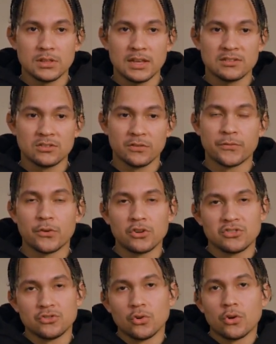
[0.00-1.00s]
that's the
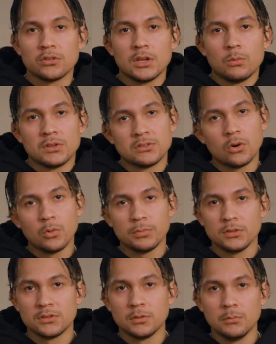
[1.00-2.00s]
first door that was
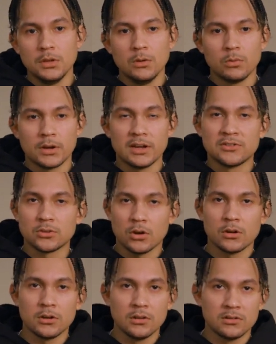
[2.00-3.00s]
open to me when I
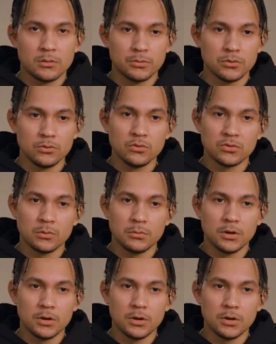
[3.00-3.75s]
started as a producer.